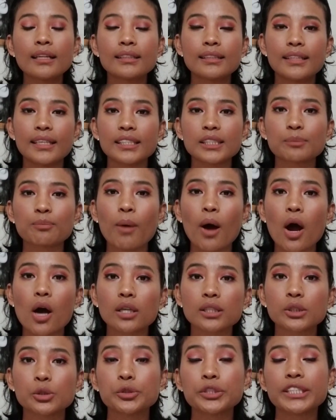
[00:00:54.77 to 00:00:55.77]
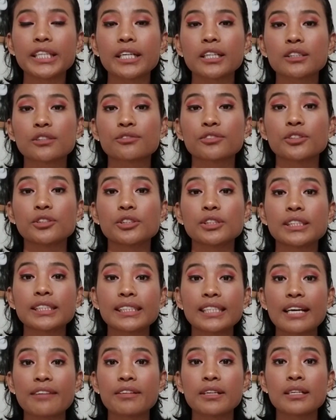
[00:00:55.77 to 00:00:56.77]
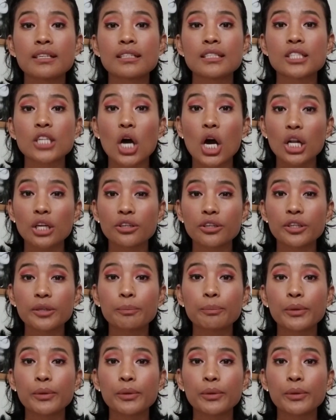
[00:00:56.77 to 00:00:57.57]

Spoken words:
this box retails for $7